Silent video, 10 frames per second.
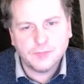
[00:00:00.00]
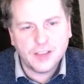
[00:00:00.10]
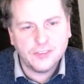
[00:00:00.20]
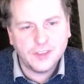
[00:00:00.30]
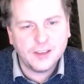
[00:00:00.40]

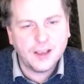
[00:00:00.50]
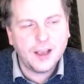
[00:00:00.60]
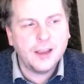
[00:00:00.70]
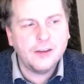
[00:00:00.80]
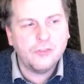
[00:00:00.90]
think
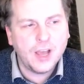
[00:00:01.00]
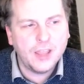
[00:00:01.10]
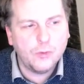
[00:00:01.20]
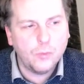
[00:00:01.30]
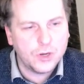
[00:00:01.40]
I'd
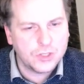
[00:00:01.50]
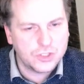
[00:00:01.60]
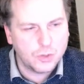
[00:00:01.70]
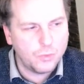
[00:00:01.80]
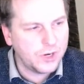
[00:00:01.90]
rather want
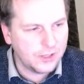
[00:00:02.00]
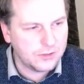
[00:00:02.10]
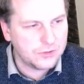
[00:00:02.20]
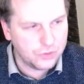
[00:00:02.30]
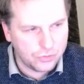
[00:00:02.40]
someone else
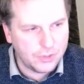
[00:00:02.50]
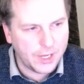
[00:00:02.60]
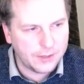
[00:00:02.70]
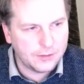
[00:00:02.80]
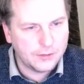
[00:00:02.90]
to do that.